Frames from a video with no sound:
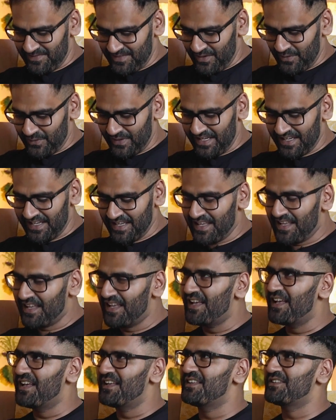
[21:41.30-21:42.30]
Okay.
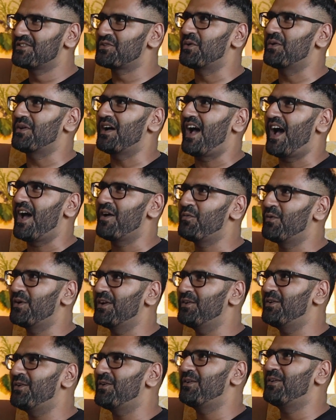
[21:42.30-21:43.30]
So I
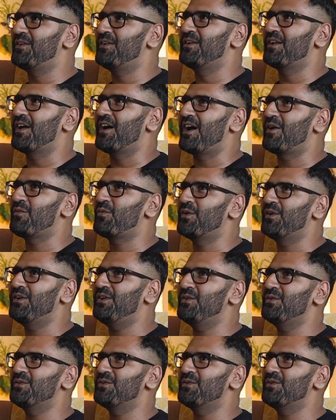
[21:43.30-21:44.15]
want